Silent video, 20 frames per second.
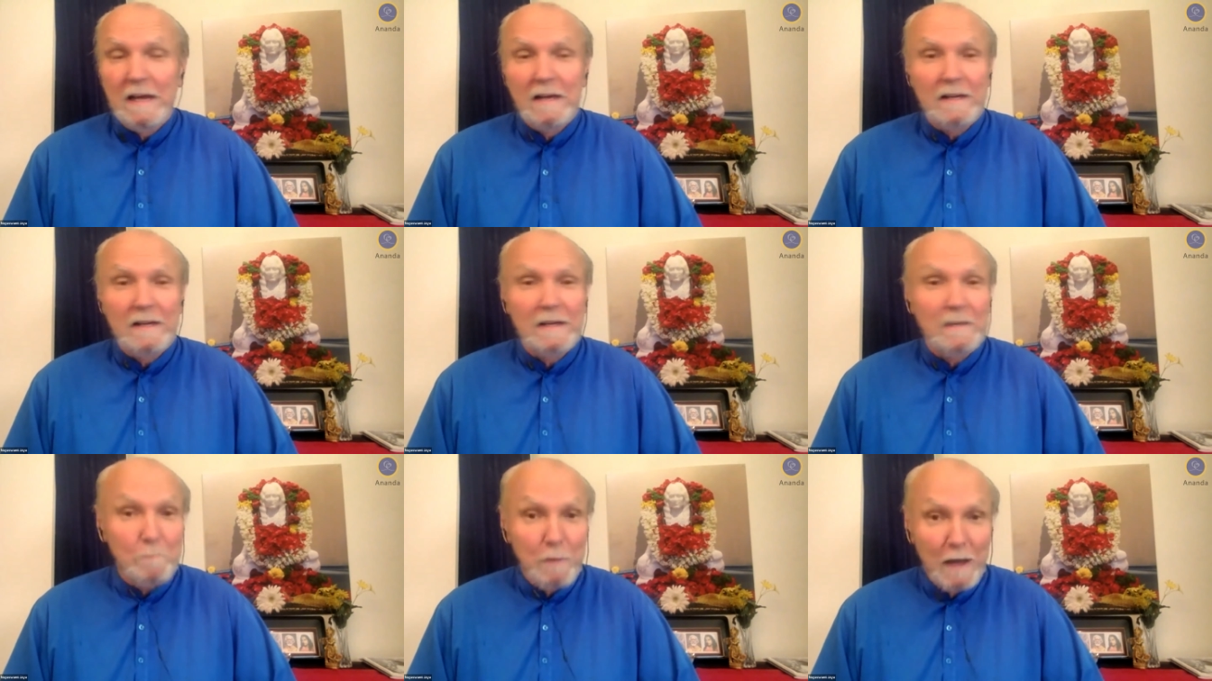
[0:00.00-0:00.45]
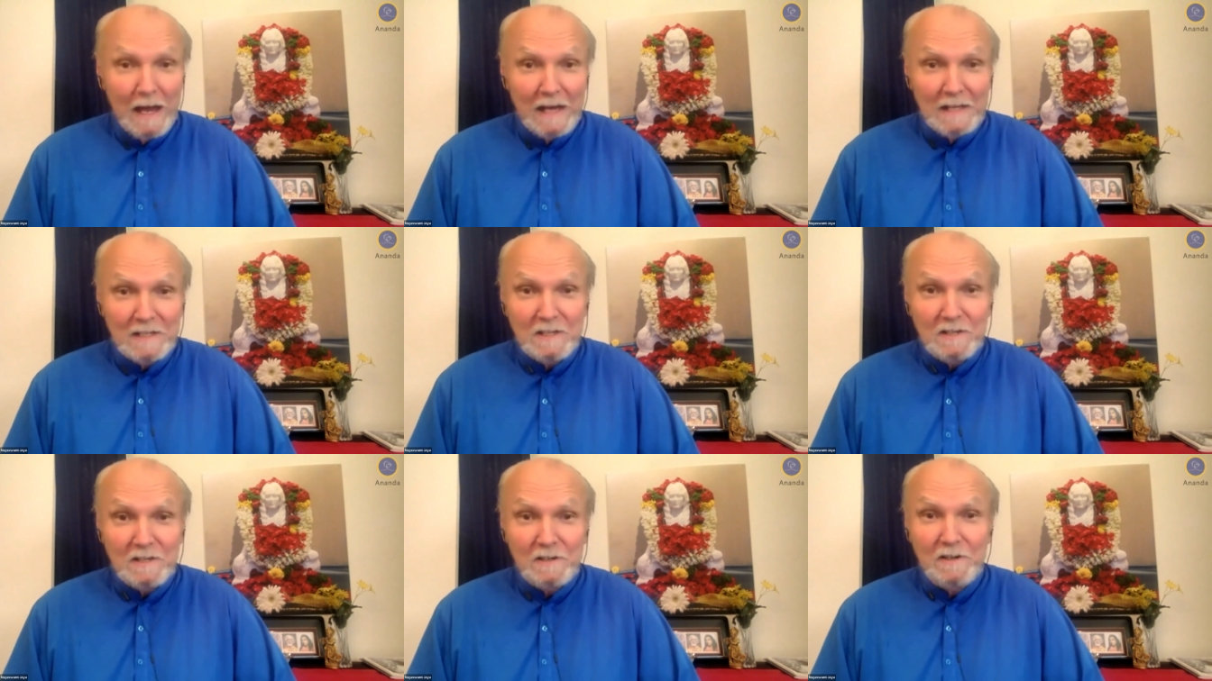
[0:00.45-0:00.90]

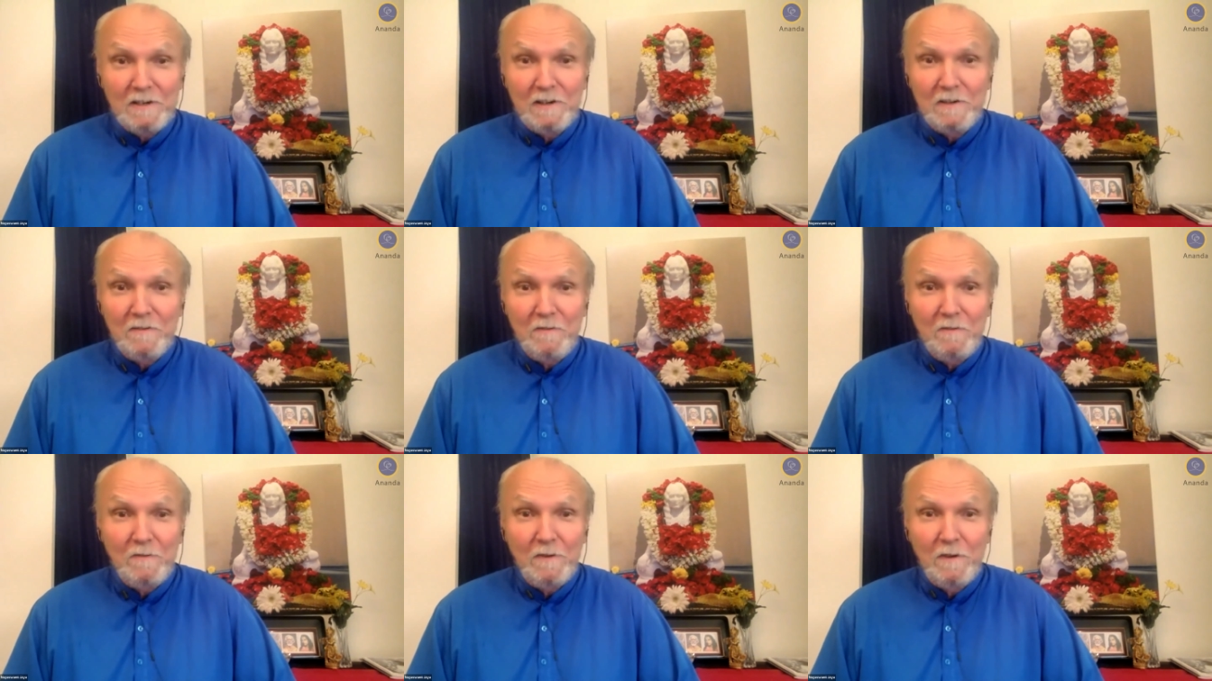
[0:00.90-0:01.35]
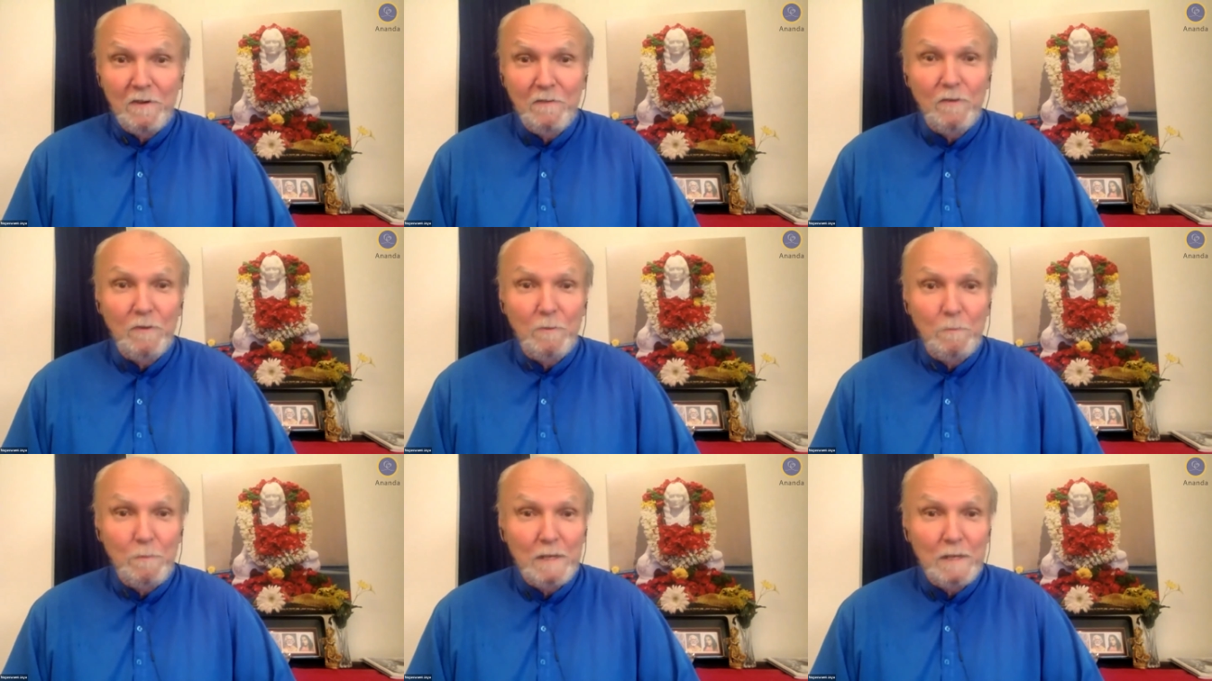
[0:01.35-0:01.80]
ambassador
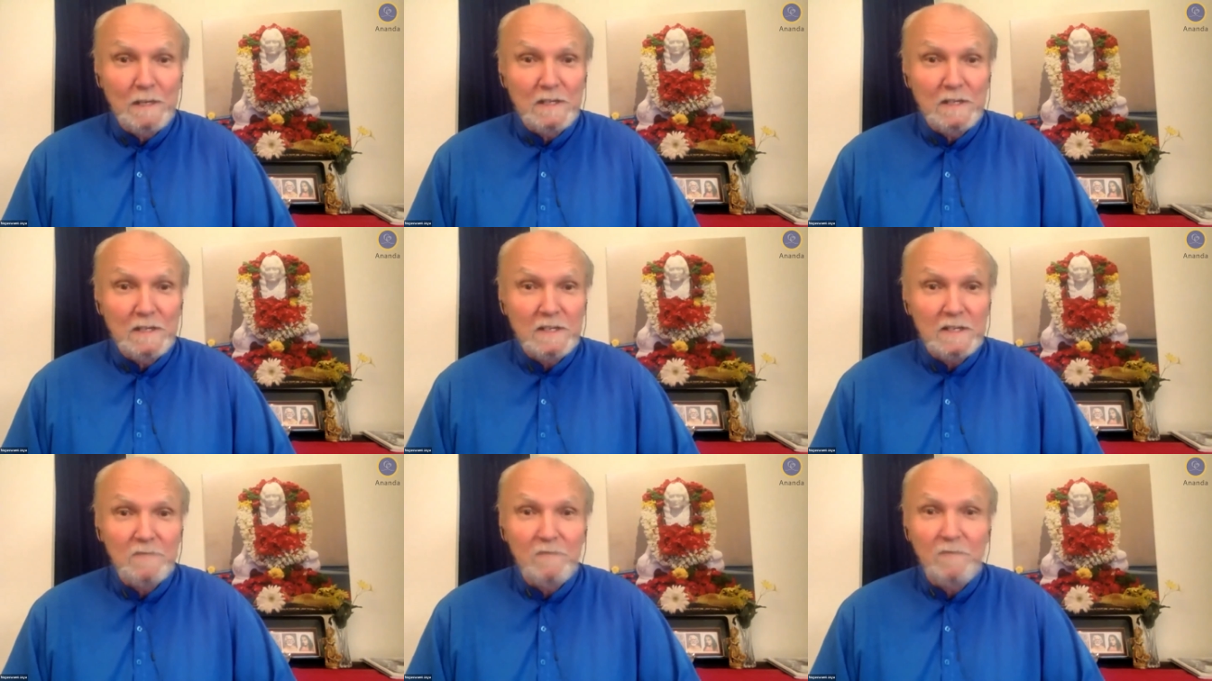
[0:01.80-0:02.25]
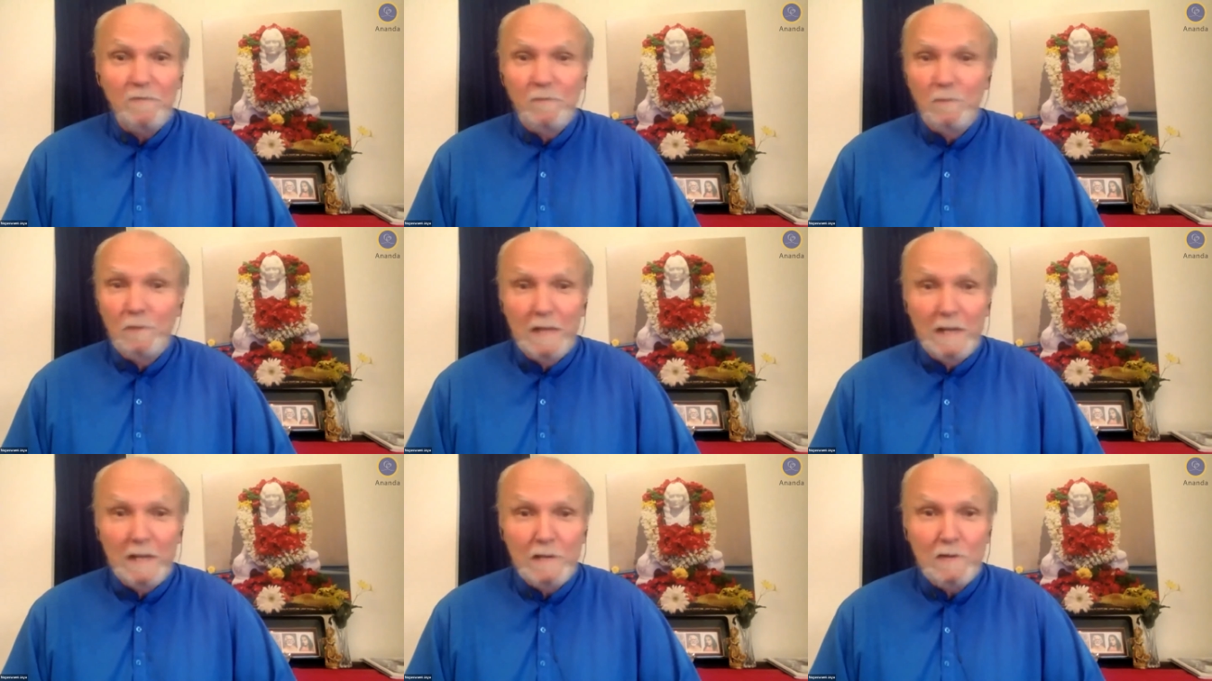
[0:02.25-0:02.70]
for peace
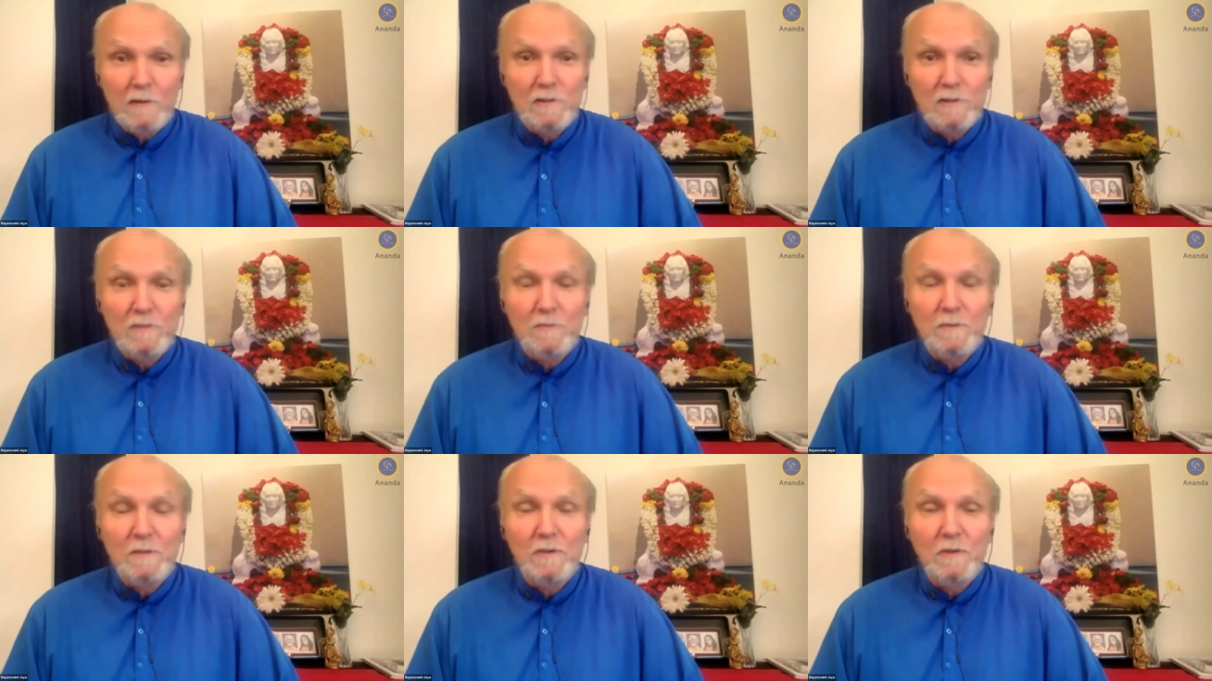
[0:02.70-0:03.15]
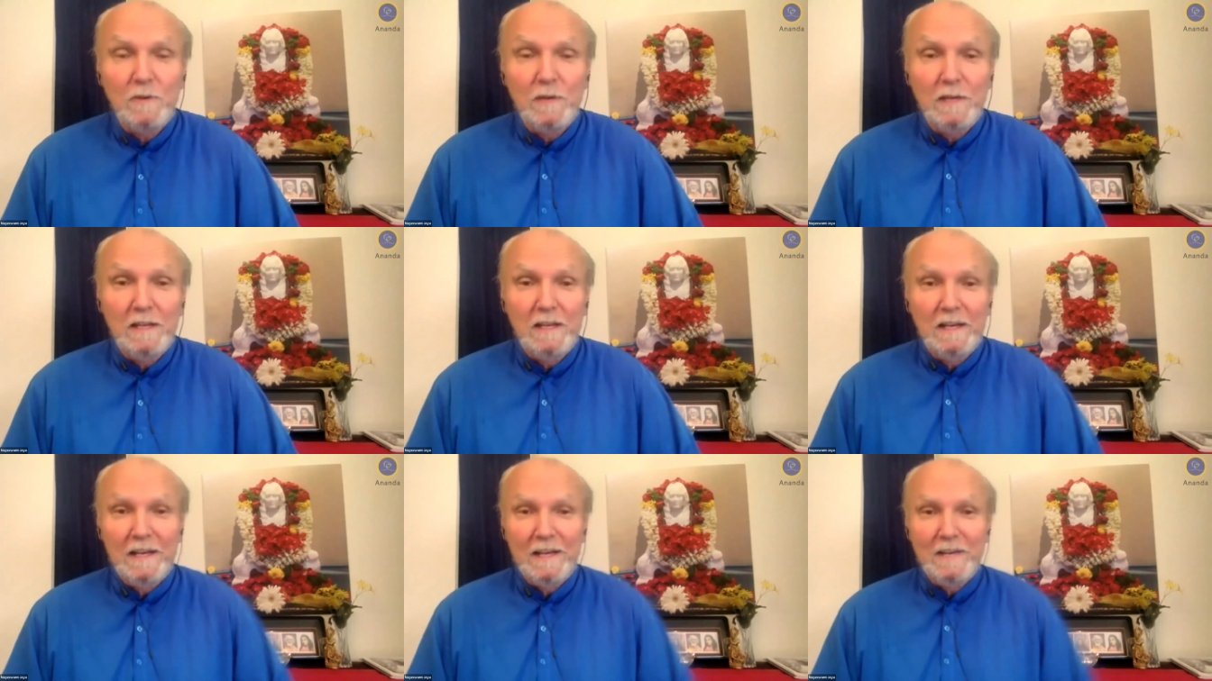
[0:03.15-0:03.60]
relations between
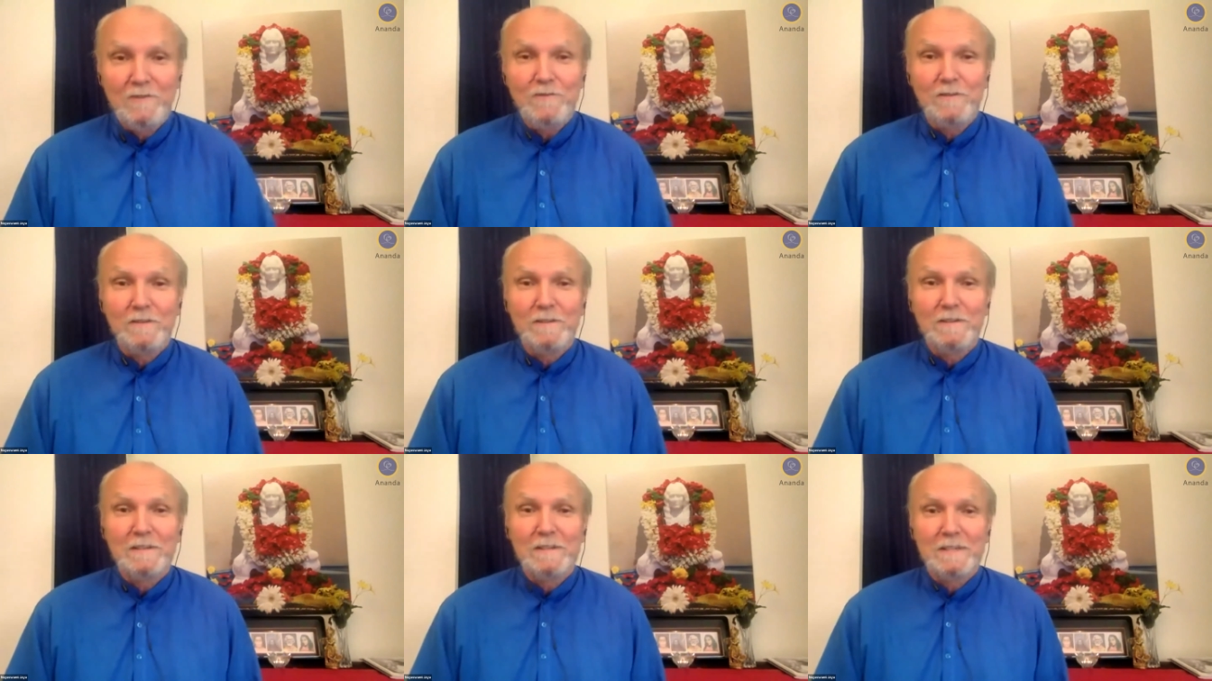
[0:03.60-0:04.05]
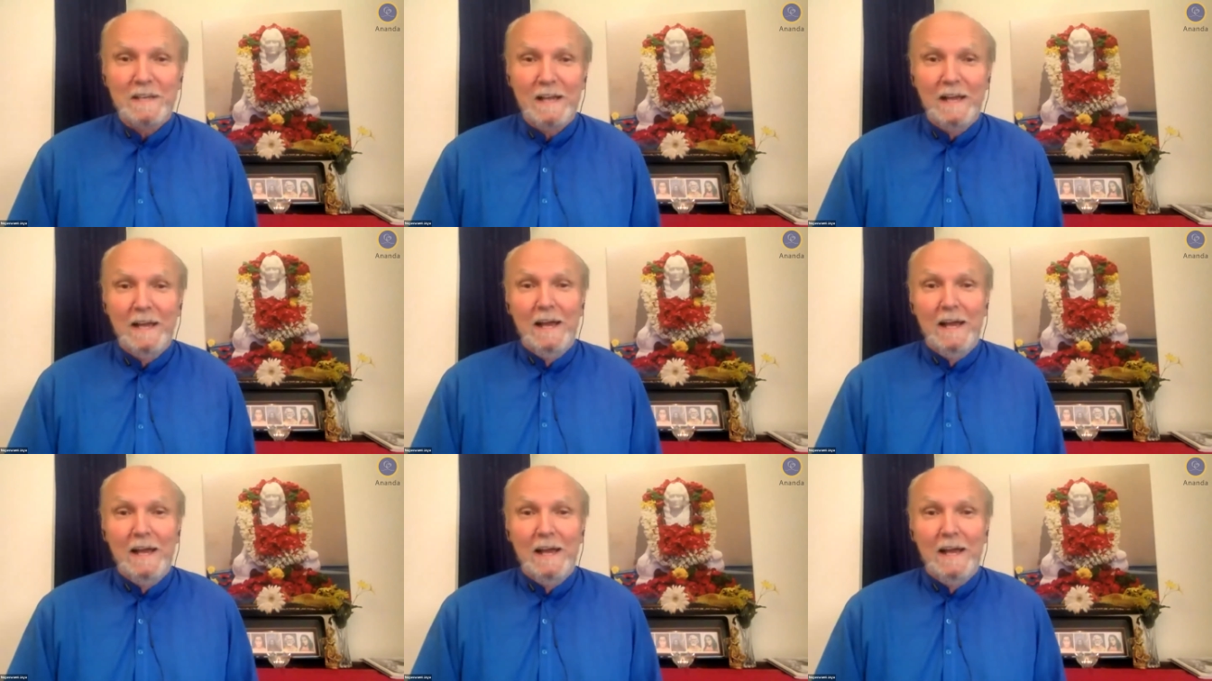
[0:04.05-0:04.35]
the nations.